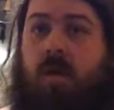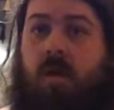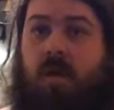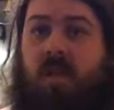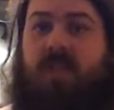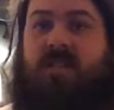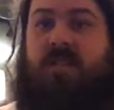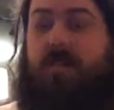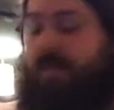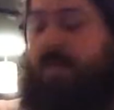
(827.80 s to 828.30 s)

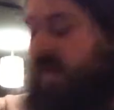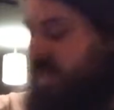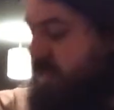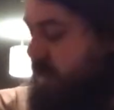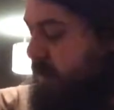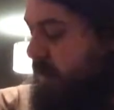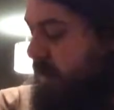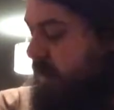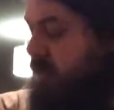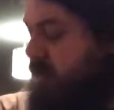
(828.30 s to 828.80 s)
That's the bass
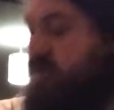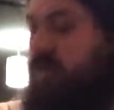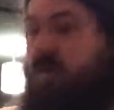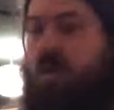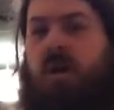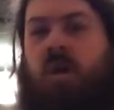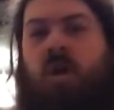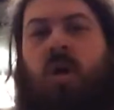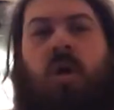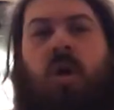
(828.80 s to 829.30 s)
boost.
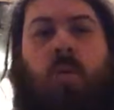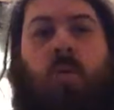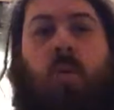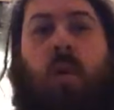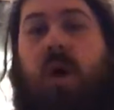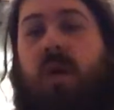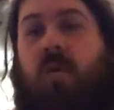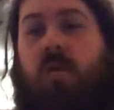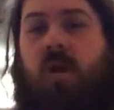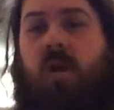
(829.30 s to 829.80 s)

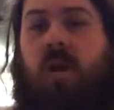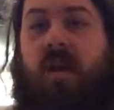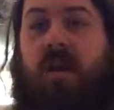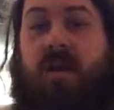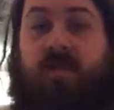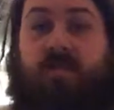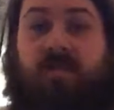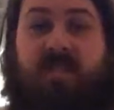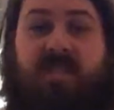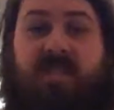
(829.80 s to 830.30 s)
What I quite like
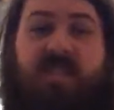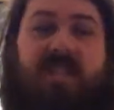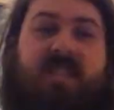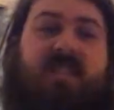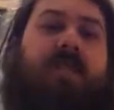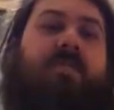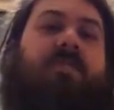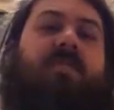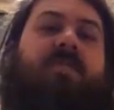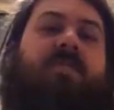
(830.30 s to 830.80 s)
is with the
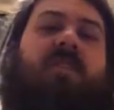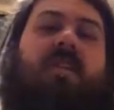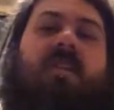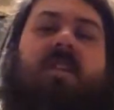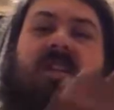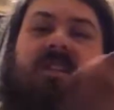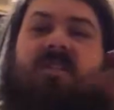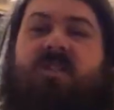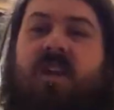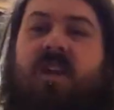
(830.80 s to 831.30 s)

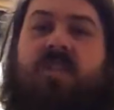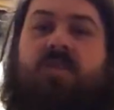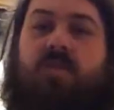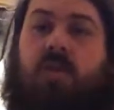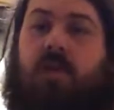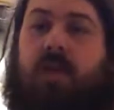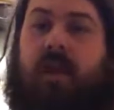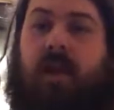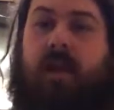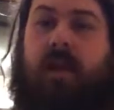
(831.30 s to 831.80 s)
CTM15, it's
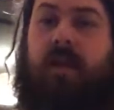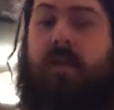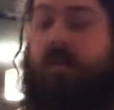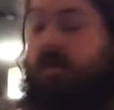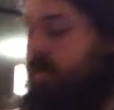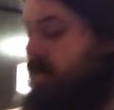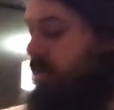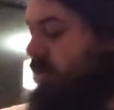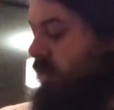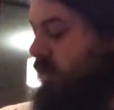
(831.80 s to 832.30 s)
not clean,
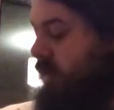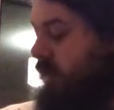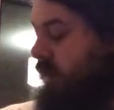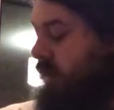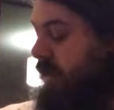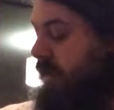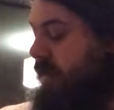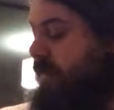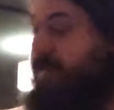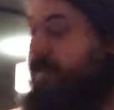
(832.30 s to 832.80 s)

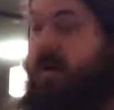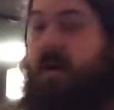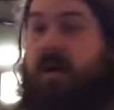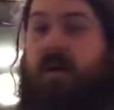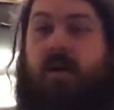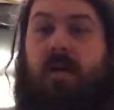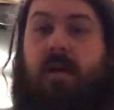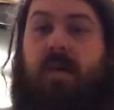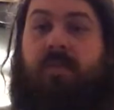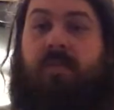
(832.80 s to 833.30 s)
but
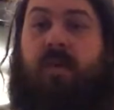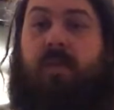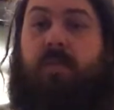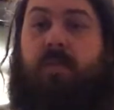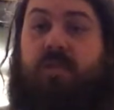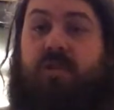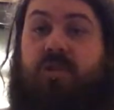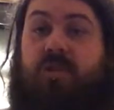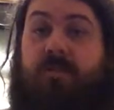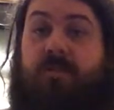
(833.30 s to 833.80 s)
if I
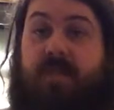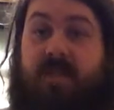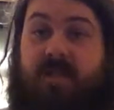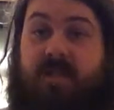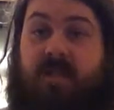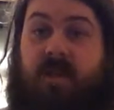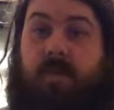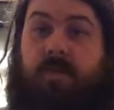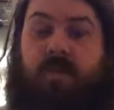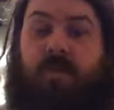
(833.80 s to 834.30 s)
push the
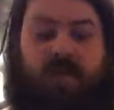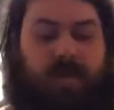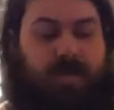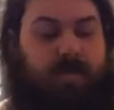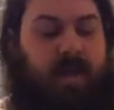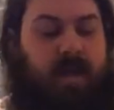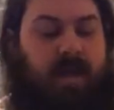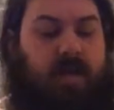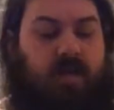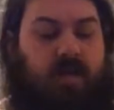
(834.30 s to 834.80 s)
mids up on this
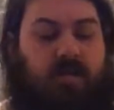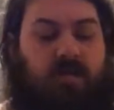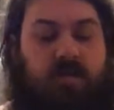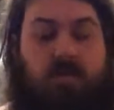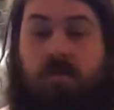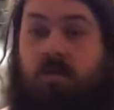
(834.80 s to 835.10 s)
bass,